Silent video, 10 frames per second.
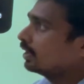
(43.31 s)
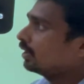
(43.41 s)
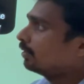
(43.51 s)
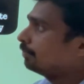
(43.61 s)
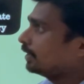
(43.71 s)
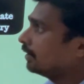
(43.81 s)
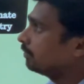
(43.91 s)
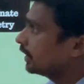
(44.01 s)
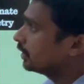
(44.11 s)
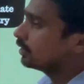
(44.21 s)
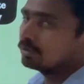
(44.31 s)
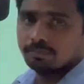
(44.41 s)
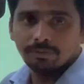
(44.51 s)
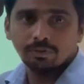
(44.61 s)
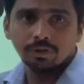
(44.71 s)
be very thorough before
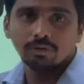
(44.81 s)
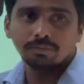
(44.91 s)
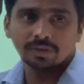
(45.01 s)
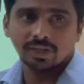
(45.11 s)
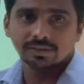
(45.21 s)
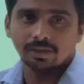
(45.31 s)
you go for the exam.